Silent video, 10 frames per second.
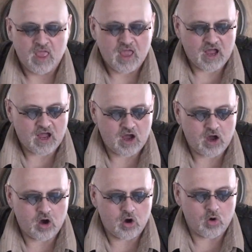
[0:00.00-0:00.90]

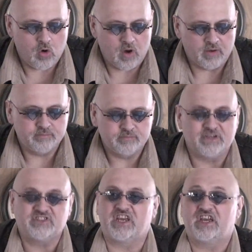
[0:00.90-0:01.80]
Oh,
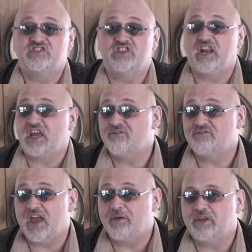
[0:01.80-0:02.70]
like I said, I got
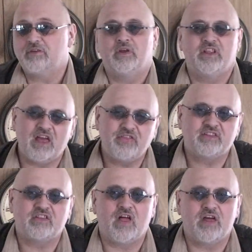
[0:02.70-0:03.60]
family, and I think
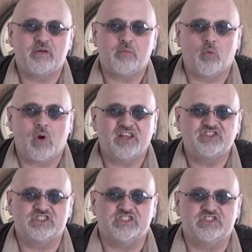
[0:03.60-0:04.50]
a lot of them are
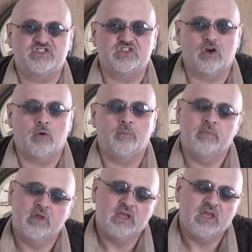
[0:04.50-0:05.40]
watching this, so
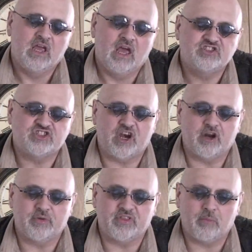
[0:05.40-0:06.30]
sharing
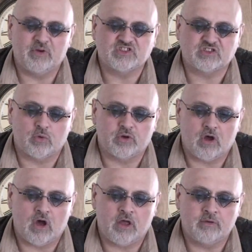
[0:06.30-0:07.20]
with them what's going
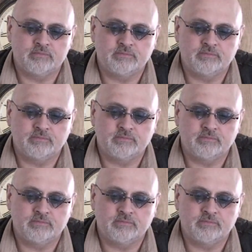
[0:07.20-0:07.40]
on.